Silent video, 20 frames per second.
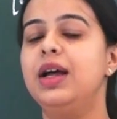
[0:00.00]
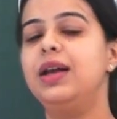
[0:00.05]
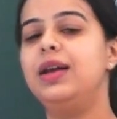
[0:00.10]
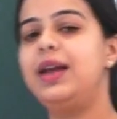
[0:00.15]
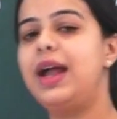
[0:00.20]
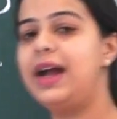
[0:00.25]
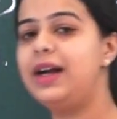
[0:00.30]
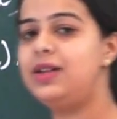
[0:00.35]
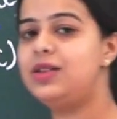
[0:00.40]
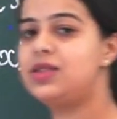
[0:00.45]

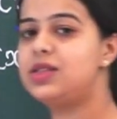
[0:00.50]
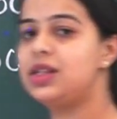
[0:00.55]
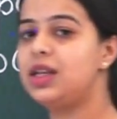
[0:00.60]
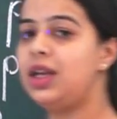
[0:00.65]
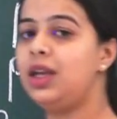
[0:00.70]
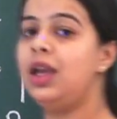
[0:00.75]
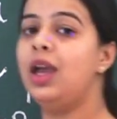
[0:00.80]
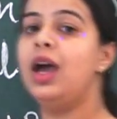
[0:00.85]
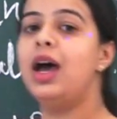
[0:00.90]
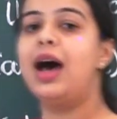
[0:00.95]
Let's
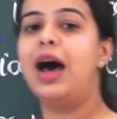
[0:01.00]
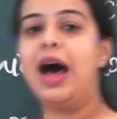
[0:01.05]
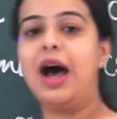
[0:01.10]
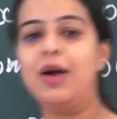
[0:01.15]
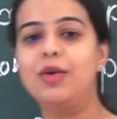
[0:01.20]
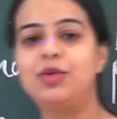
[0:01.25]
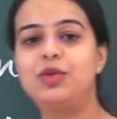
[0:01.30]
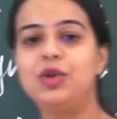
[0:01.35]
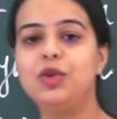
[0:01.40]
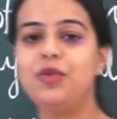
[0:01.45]
see
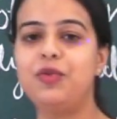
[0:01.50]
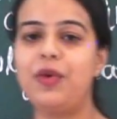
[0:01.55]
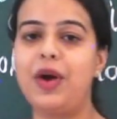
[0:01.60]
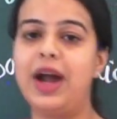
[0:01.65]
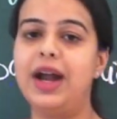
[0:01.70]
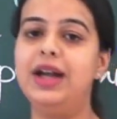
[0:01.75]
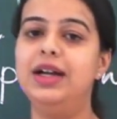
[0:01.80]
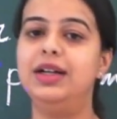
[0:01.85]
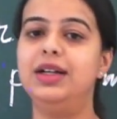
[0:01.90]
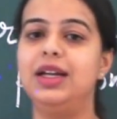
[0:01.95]
how to
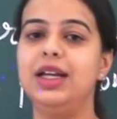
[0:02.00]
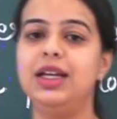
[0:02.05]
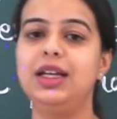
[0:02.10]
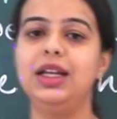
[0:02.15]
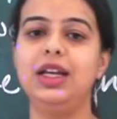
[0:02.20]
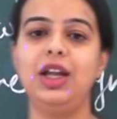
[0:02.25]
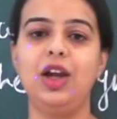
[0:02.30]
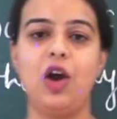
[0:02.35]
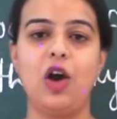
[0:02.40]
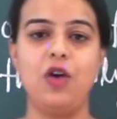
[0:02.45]
find
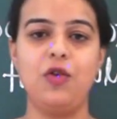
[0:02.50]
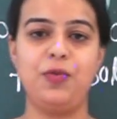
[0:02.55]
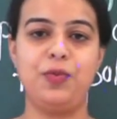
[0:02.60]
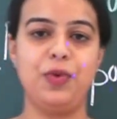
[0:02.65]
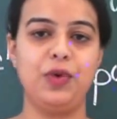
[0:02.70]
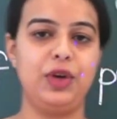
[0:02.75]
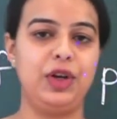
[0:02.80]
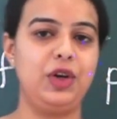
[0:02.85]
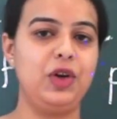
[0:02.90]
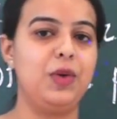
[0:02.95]
degree of
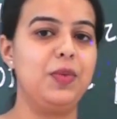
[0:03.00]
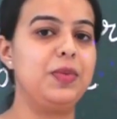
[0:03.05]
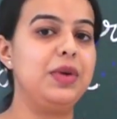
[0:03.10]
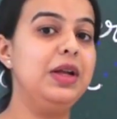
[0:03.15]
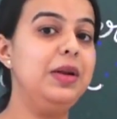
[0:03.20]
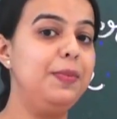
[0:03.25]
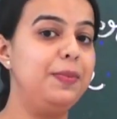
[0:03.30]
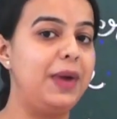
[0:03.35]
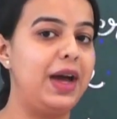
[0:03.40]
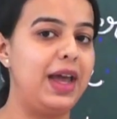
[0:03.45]

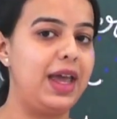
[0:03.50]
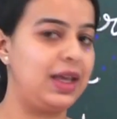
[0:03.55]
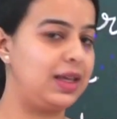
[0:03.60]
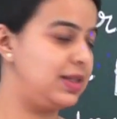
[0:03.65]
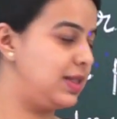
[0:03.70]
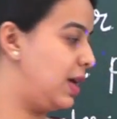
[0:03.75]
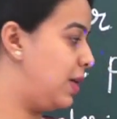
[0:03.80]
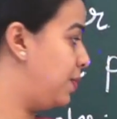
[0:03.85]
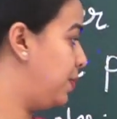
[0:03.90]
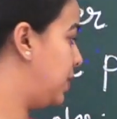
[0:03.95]
polynomial by
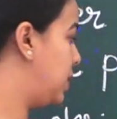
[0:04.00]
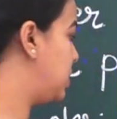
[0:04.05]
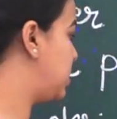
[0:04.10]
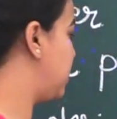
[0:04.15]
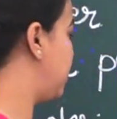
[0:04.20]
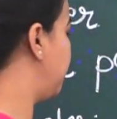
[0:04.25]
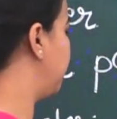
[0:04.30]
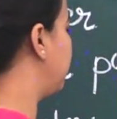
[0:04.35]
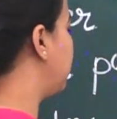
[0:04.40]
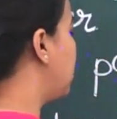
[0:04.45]
examples.
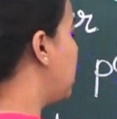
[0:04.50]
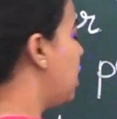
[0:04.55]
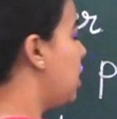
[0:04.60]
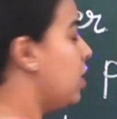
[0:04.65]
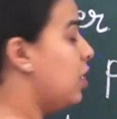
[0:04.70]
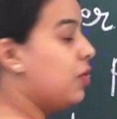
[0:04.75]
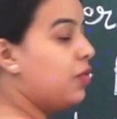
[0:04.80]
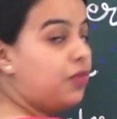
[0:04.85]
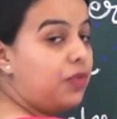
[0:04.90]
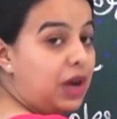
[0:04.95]

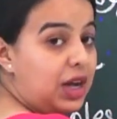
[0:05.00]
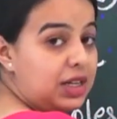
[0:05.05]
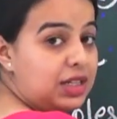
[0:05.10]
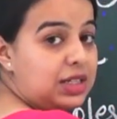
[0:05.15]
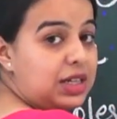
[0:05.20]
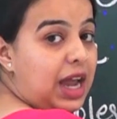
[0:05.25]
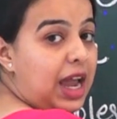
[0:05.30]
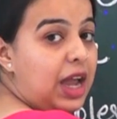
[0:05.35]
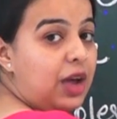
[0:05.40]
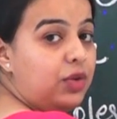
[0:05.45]
First
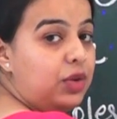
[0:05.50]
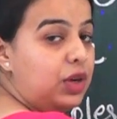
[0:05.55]
I have